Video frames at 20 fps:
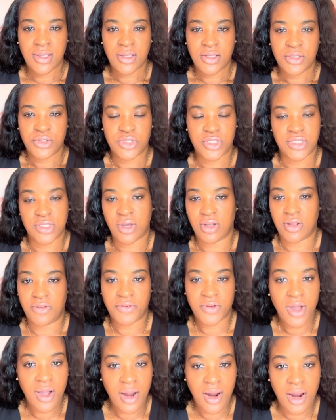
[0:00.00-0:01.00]
she's caught off
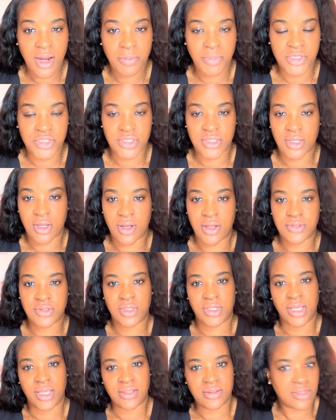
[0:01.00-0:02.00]
guard, but she's also
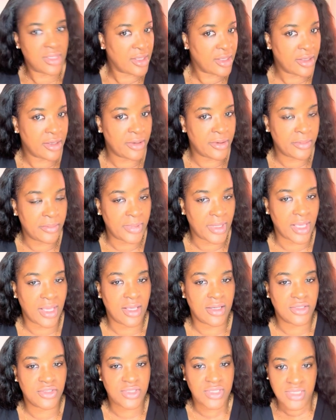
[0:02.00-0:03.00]
damn,
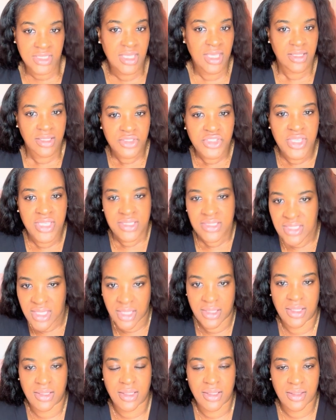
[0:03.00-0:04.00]
she said
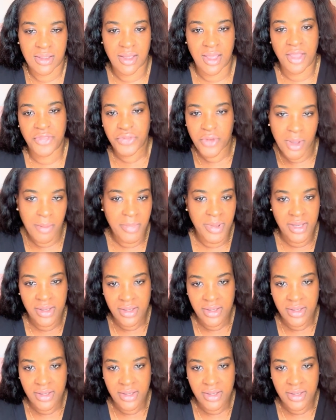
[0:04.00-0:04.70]
it. I thought my